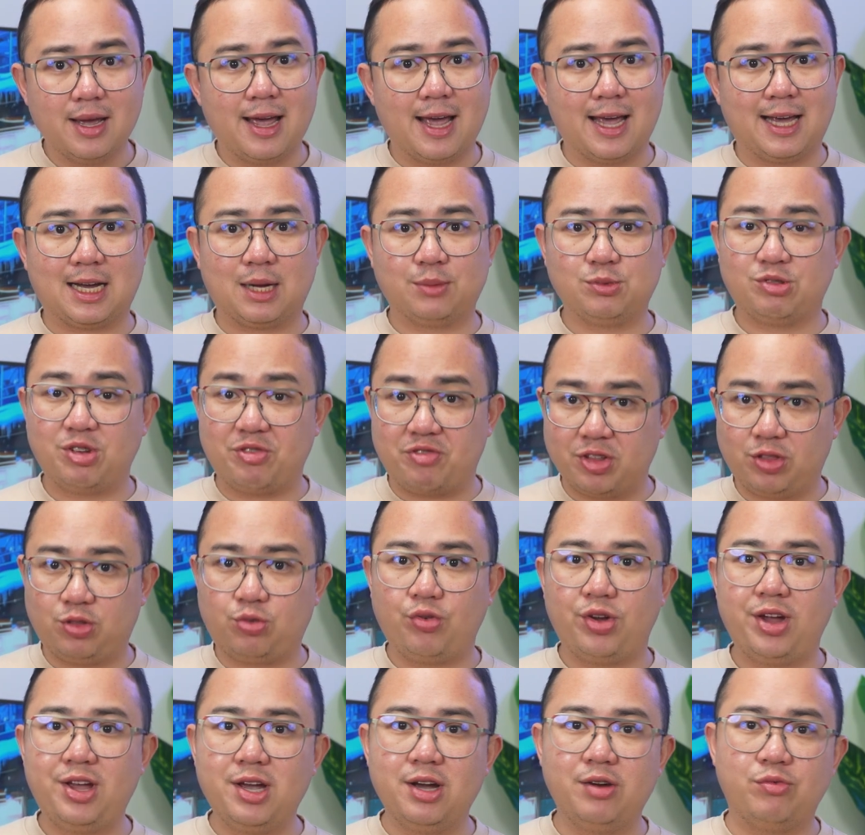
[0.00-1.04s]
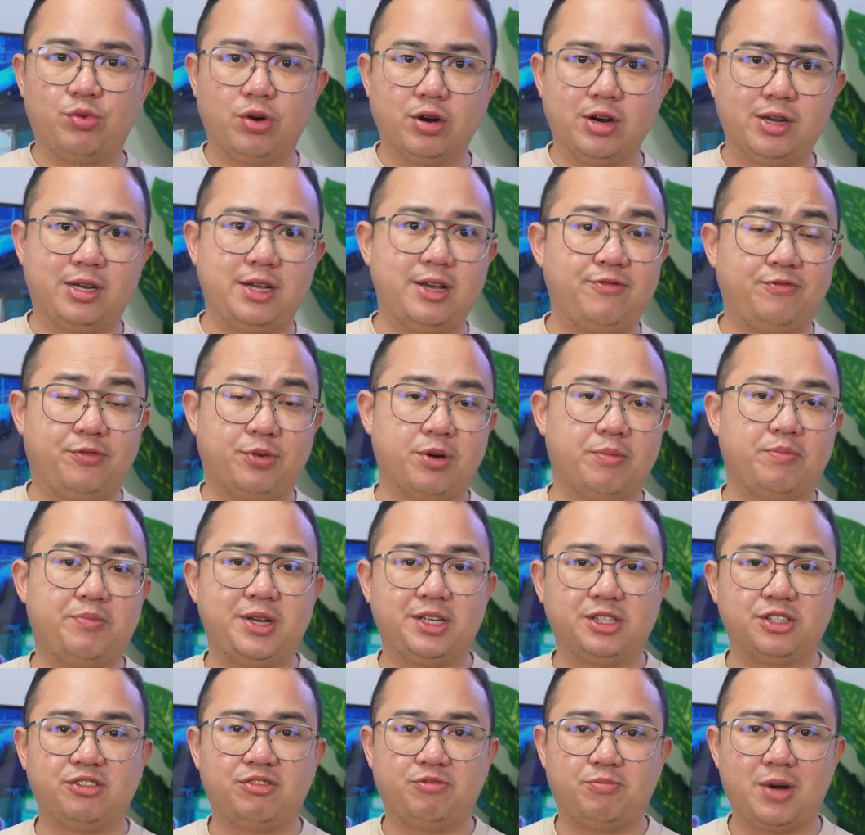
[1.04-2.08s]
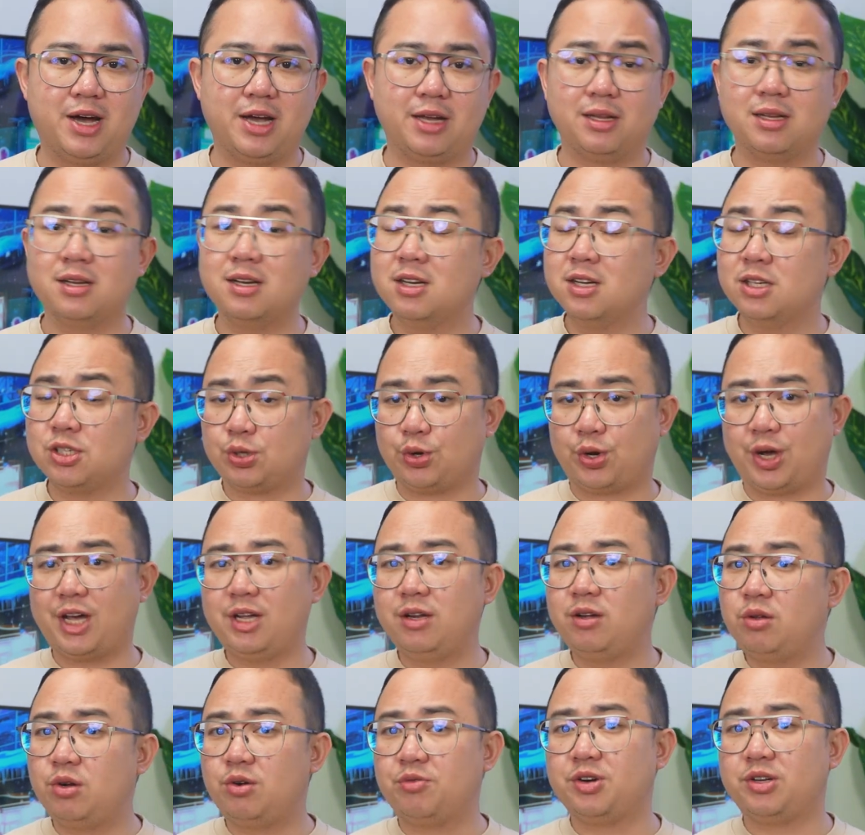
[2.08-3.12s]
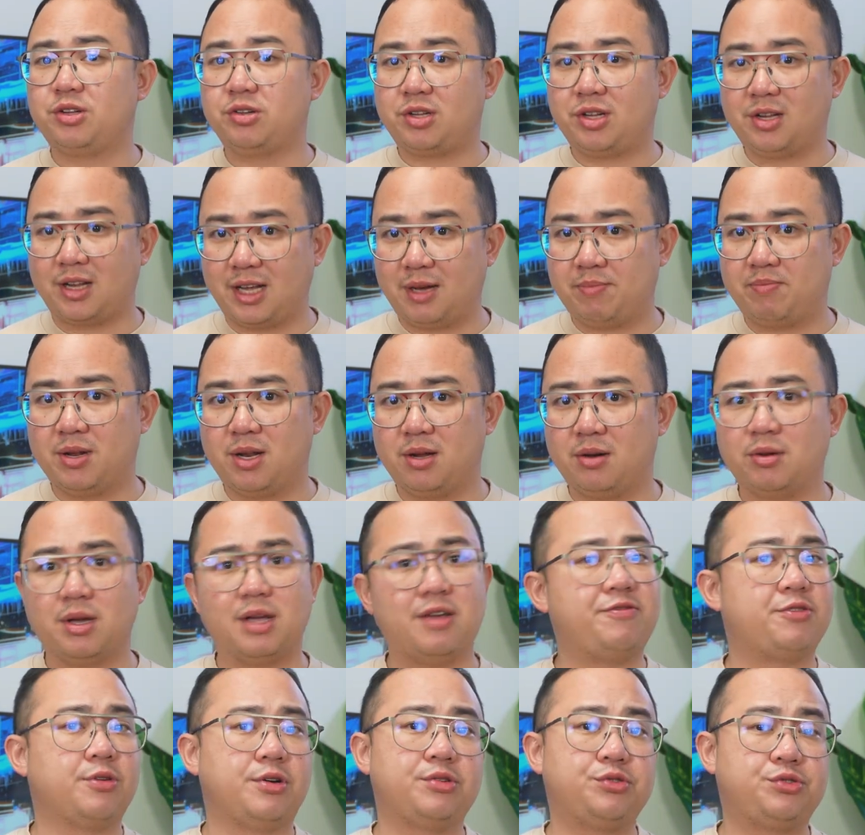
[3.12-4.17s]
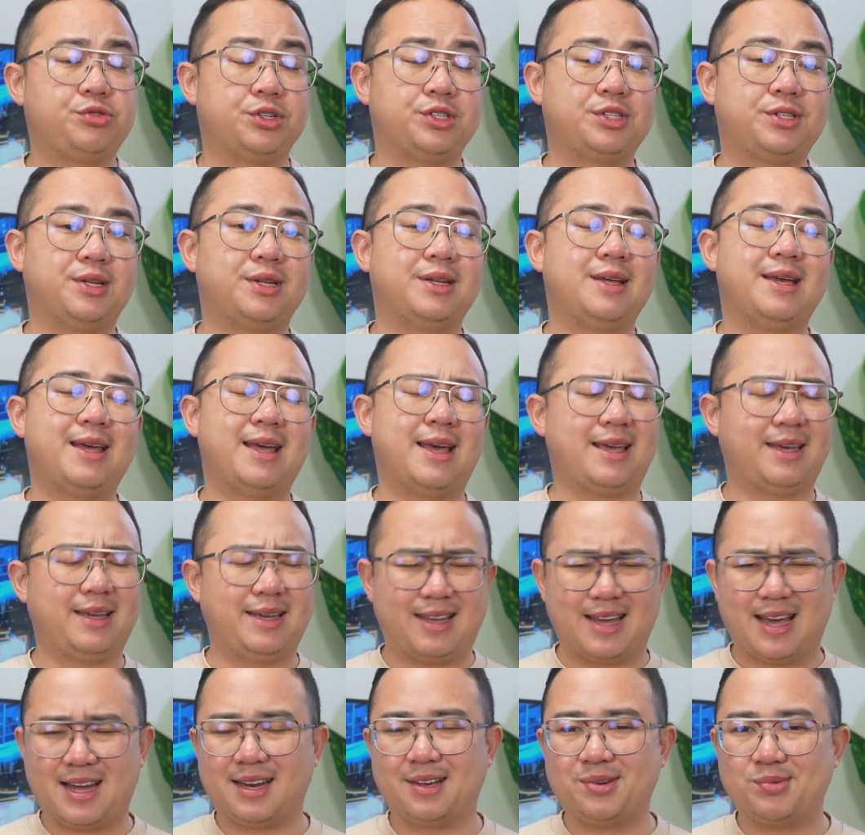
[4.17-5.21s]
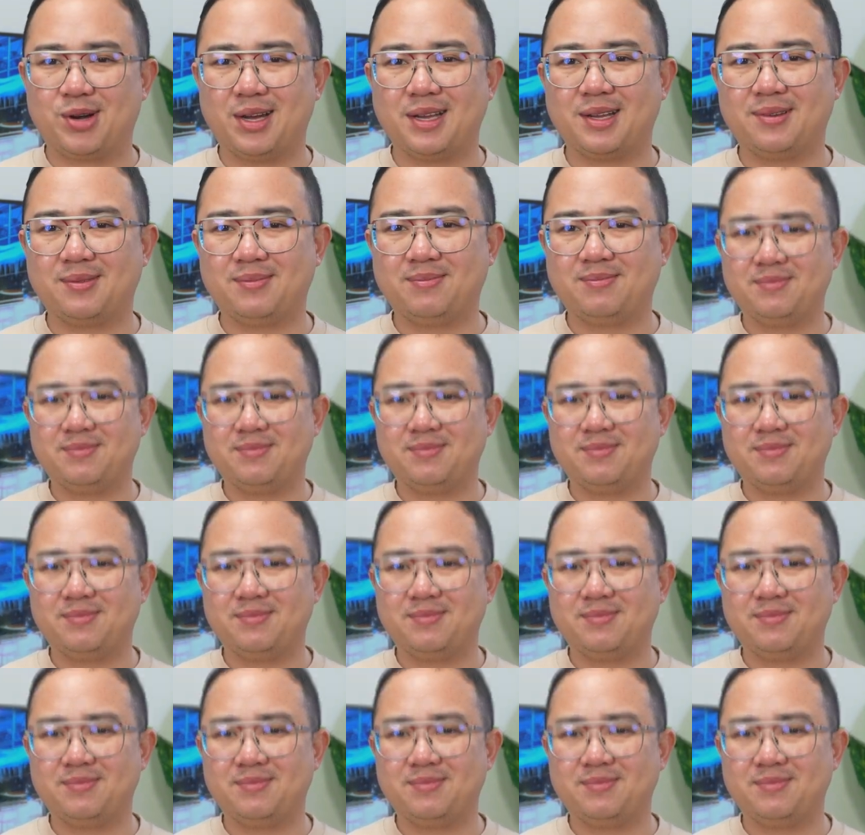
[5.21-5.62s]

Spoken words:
It comes with a 3-year warranty for a peace of mind, so head on over to the link below if you're interested in getting one.